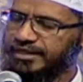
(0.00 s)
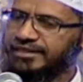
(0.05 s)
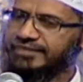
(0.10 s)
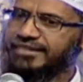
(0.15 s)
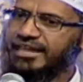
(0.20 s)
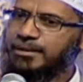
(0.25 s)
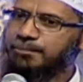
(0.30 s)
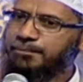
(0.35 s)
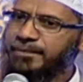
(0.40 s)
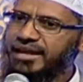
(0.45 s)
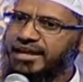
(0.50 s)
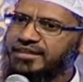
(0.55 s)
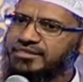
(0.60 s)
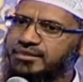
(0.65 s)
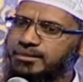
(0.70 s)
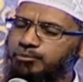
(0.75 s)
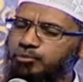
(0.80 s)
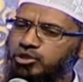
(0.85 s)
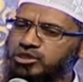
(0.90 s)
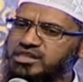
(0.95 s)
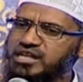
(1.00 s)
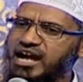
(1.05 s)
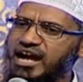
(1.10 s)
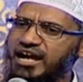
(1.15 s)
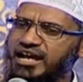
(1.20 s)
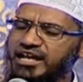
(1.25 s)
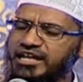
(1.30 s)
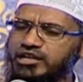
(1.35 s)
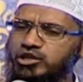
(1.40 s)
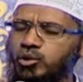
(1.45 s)
then made the
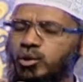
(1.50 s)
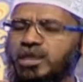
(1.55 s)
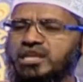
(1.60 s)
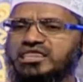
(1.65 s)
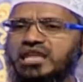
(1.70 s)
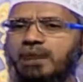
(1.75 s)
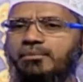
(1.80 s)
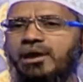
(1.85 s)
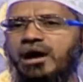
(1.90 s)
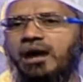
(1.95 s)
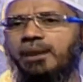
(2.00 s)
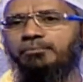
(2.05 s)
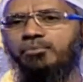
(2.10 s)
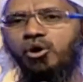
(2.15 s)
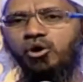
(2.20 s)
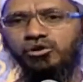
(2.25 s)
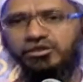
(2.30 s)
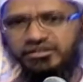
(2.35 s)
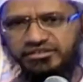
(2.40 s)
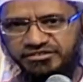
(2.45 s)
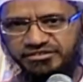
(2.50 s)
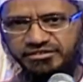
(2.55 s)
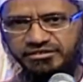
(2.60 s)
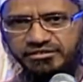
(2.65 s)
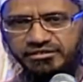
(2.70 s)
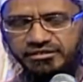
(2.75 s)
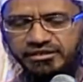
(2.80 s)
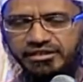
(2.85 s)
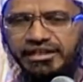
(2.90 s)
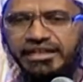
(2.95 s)
mudga into izama, bones,
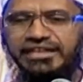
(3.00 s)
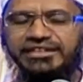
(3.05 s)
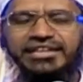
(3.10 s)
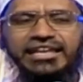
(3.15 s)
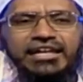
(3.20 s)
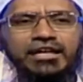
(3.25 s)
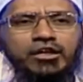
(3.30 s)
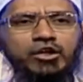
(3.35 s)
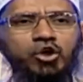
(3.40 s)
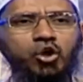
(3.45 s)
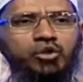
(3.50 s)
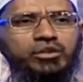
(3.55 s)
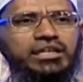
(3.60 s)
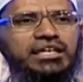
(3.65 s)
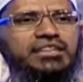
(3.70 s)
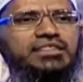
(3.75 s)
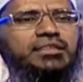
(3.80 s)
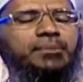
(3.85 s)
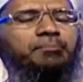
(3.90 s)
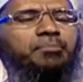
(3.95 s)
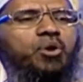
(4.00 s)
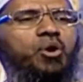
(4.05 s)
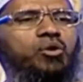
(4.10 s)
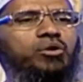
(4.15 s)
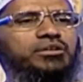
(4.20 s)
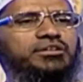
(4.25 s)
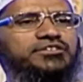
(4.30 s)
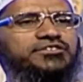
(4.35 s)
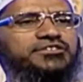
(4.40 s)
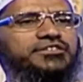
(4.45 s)
then clothed the
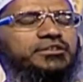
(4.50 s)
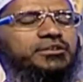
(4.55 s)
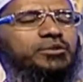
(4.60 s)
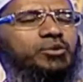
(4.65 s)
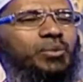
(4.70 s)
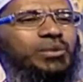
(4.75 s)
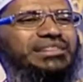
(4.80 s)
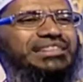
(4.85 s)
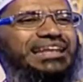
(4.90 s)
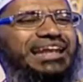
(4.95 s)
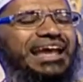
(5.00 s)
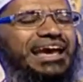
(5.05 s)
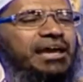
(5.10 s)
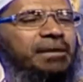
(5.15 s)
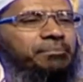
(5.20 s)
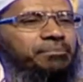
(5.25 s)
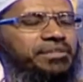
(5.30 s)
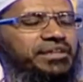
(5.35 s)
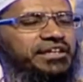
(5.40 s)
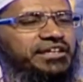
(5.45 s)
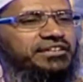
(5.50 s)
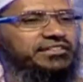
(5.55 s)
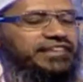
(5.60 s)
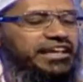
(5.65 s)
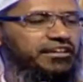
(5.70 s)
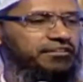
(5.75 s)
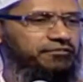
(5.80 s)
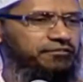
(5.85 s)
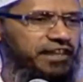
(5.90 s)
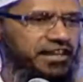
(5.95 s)
bones with lahem,
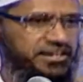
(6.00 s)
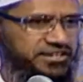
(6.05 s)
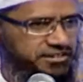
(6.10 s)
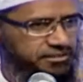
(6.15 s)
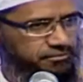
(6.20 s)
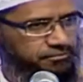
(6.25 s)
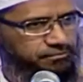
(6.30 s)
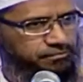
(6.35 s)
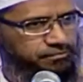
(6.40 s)
that is flesh.